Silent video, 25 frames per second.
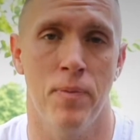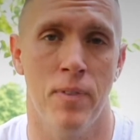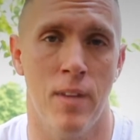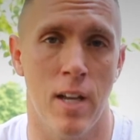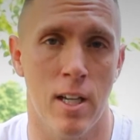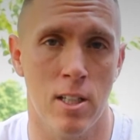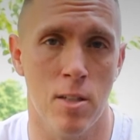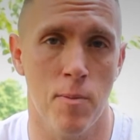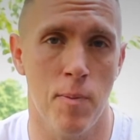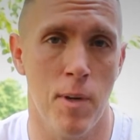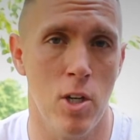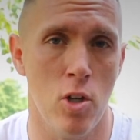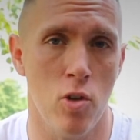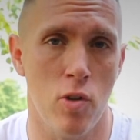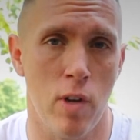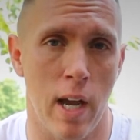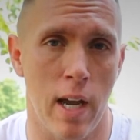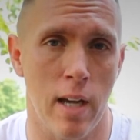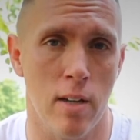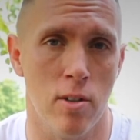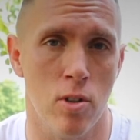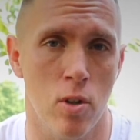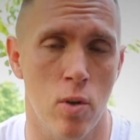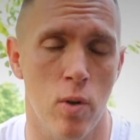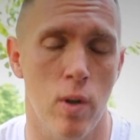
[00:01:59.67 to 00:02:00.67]
Doesn't mean you
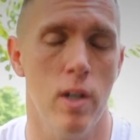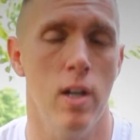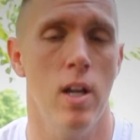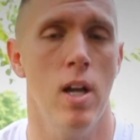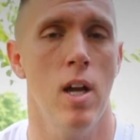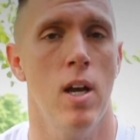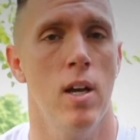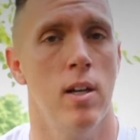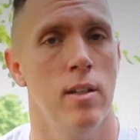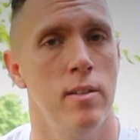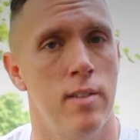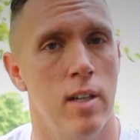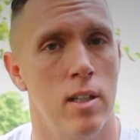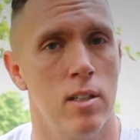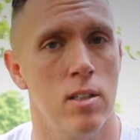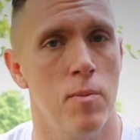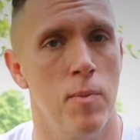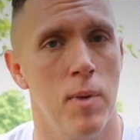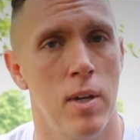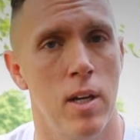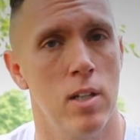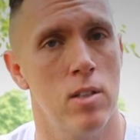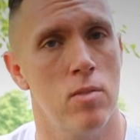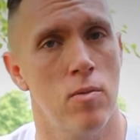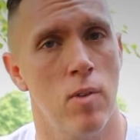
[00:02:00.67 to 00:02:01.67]
can't do it, doesn't
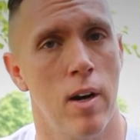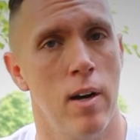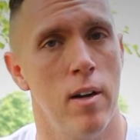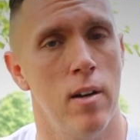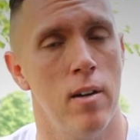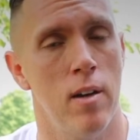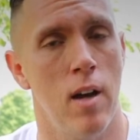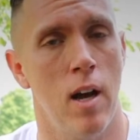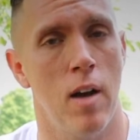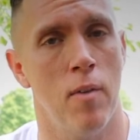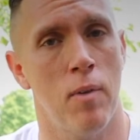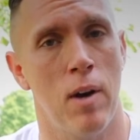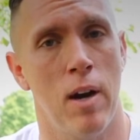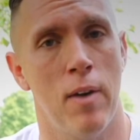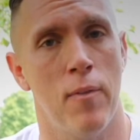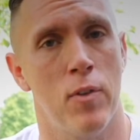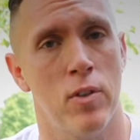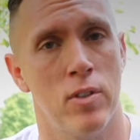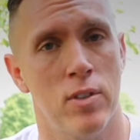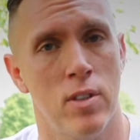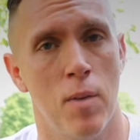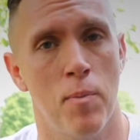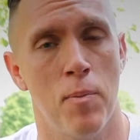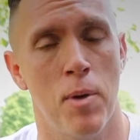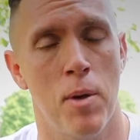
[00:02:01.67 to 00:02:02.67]
mean it's right, not right for some